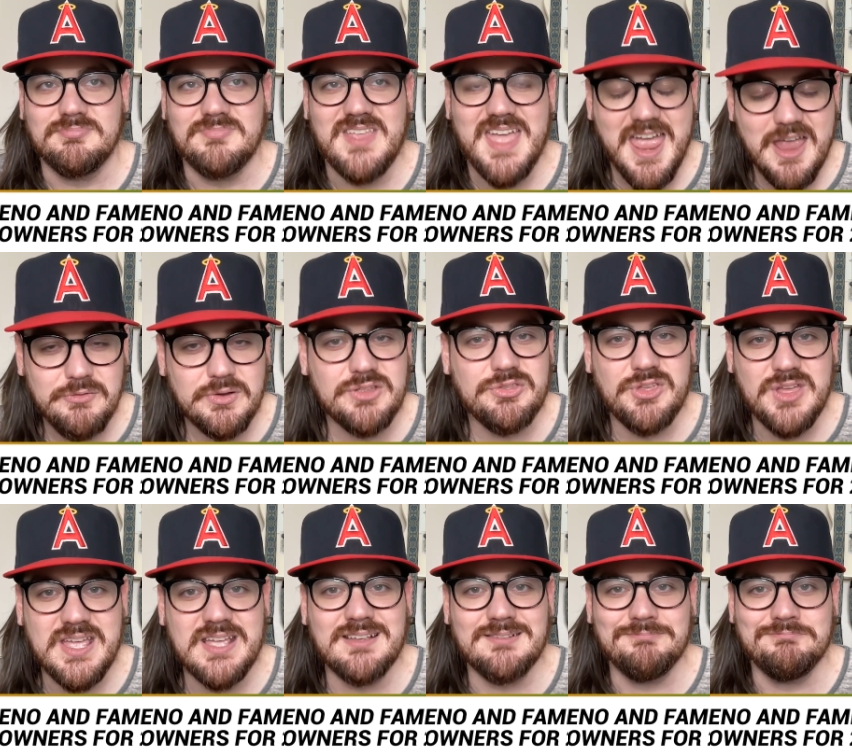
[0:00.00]

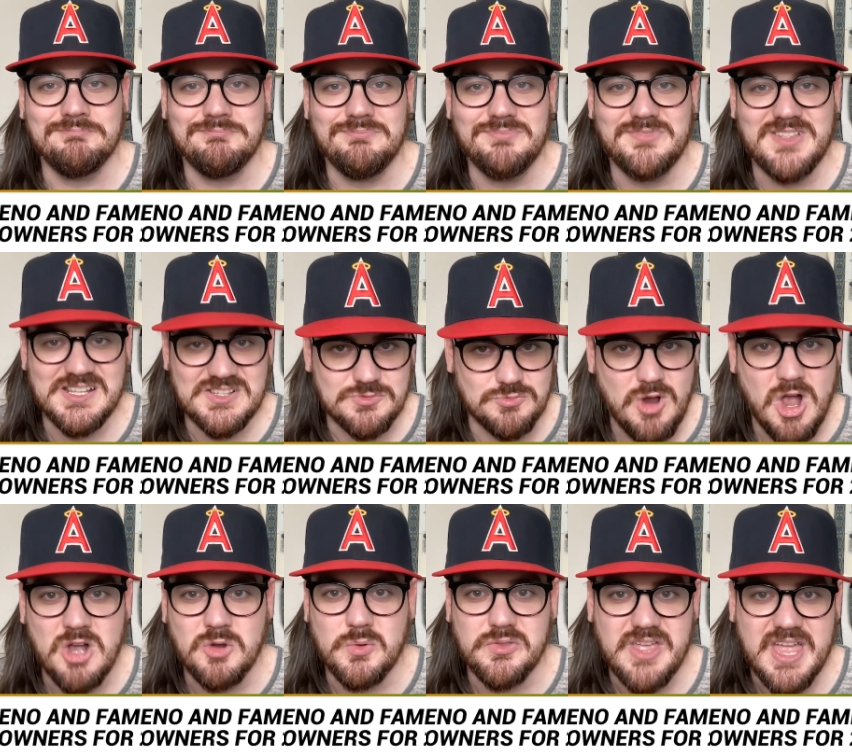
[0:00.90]
everything that's
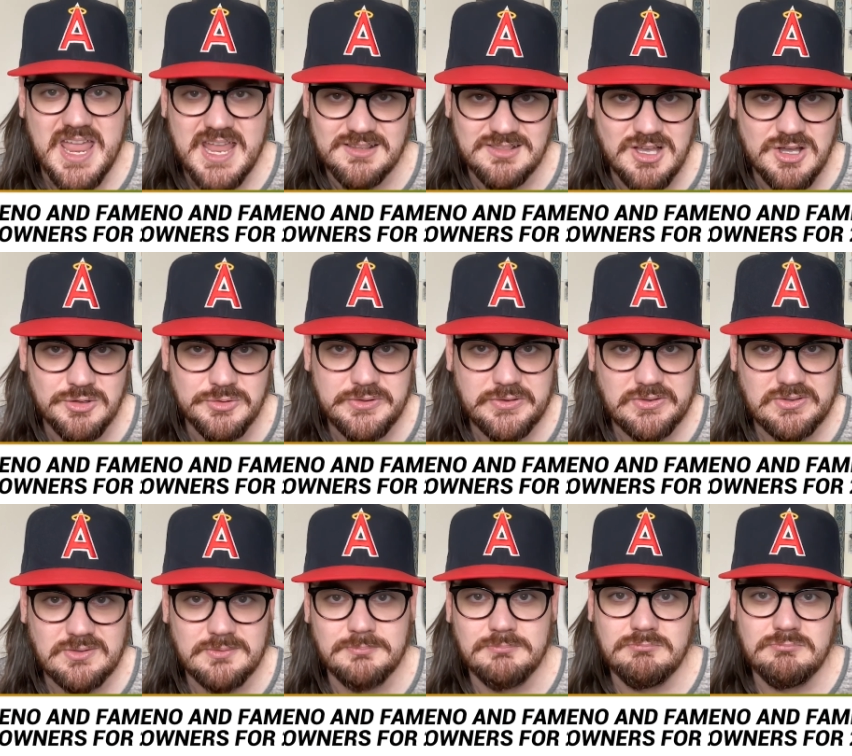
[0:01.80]
wrong with the
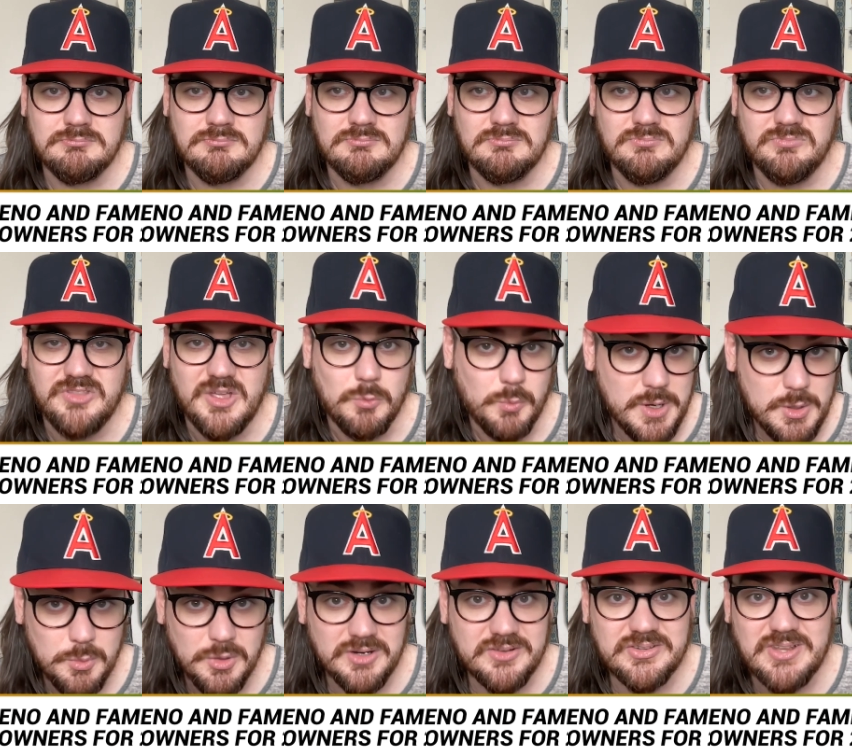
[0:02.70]
Halos that we
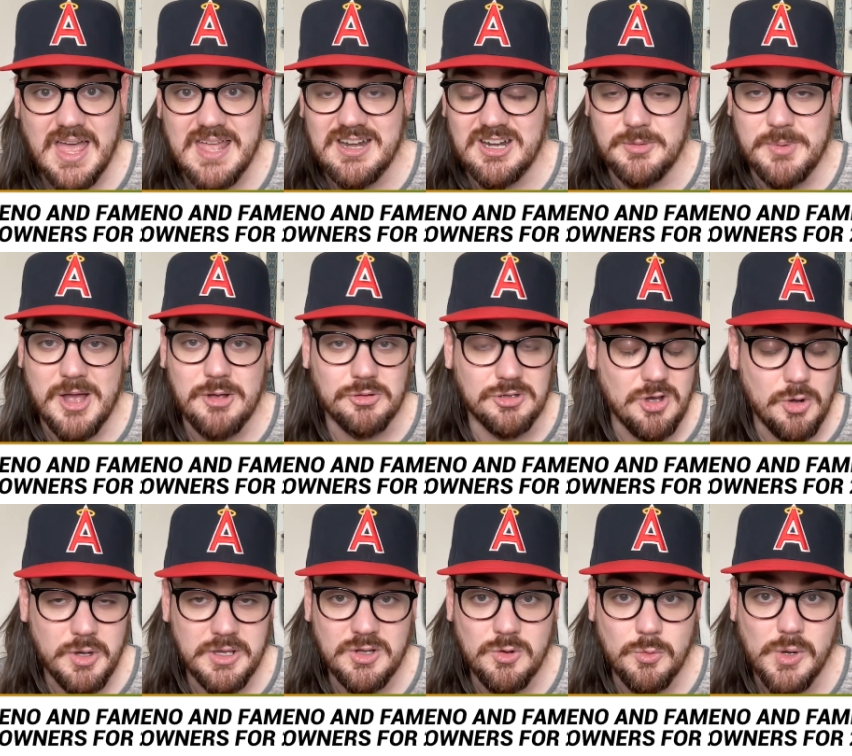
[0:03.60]
were excited about
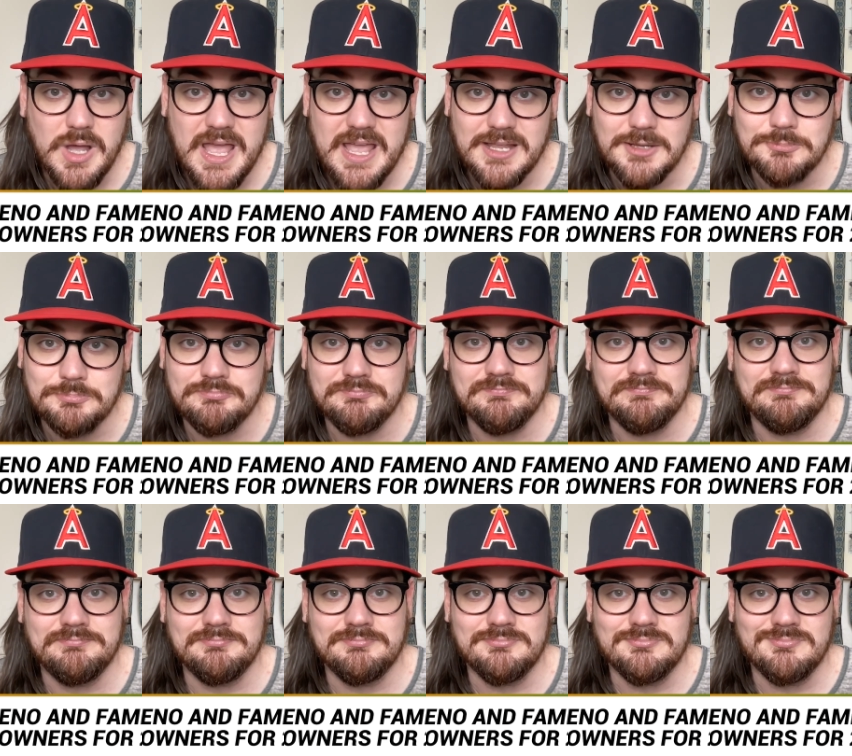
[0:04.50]
going away
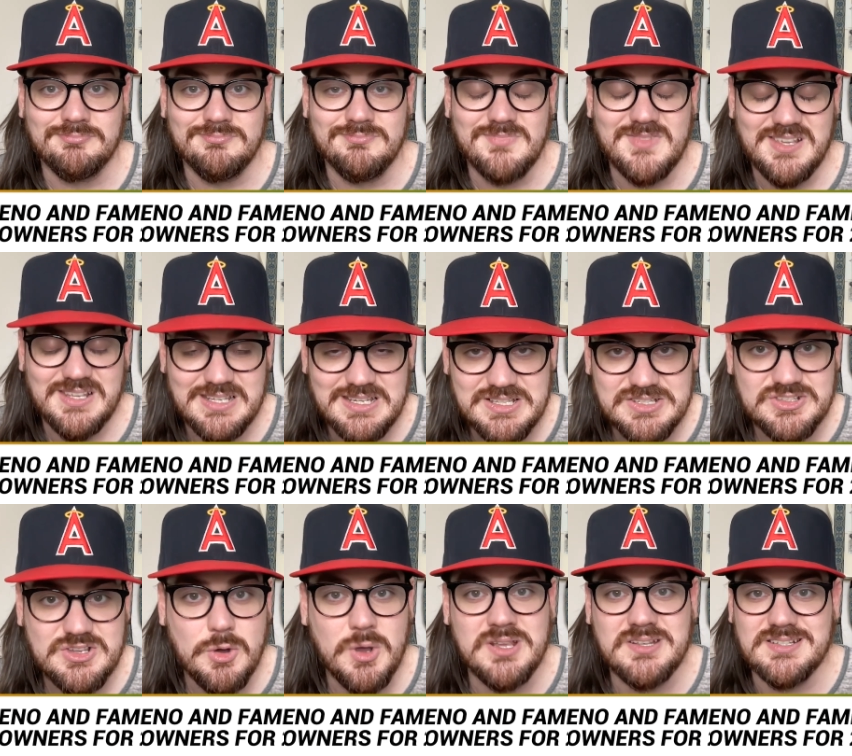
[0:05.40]
is
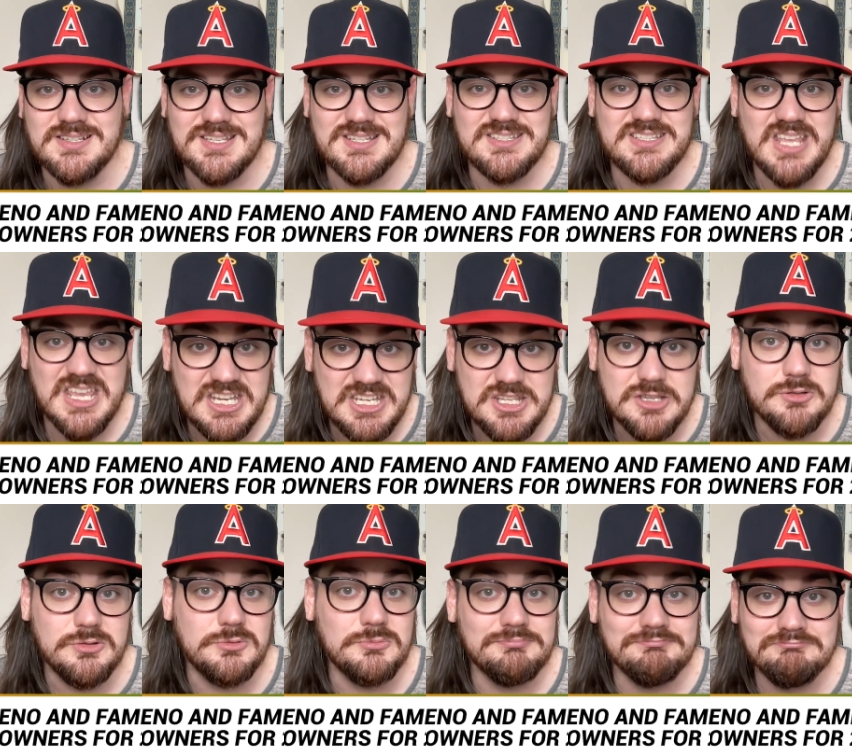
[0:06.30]
going to
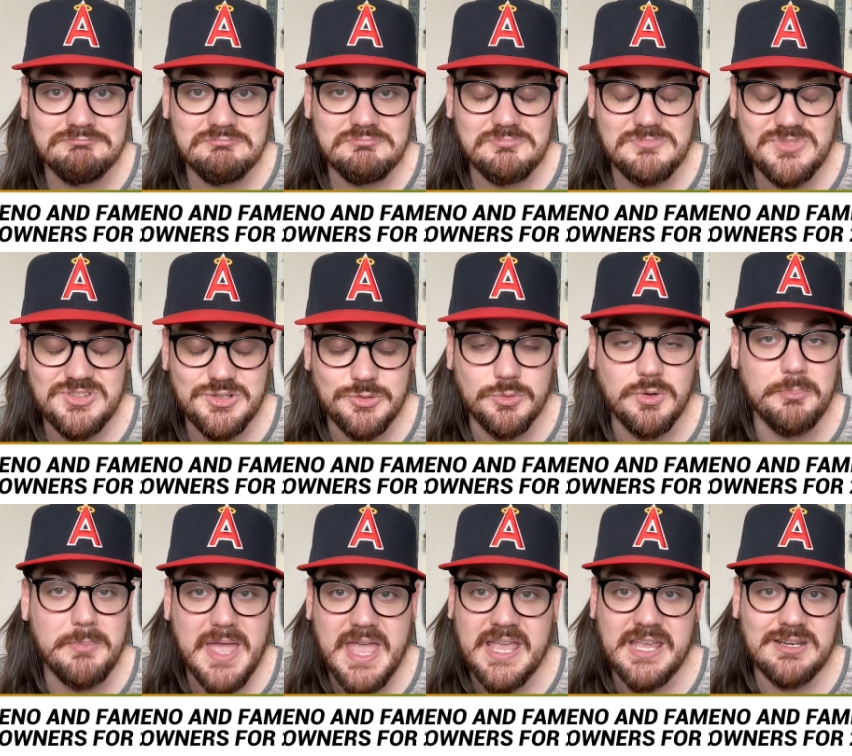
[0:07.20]
continue to
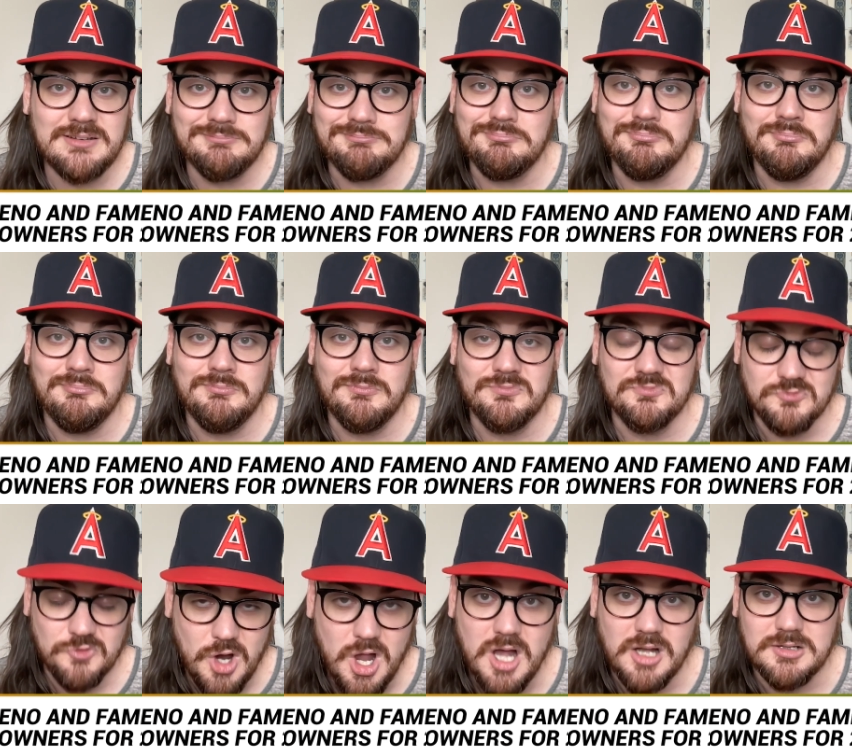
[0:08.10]
remain
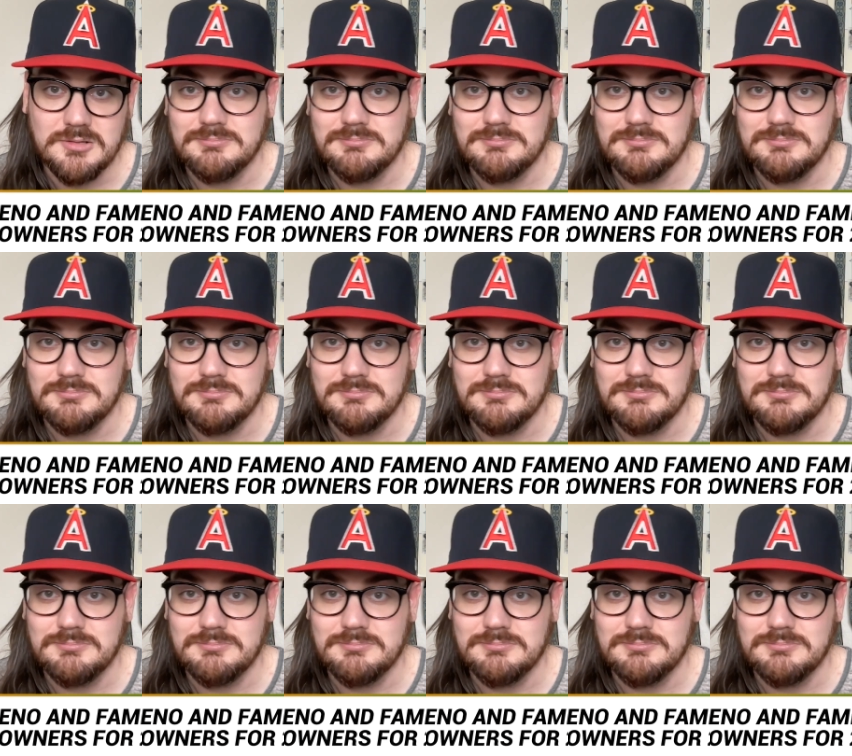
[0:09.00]
wrong.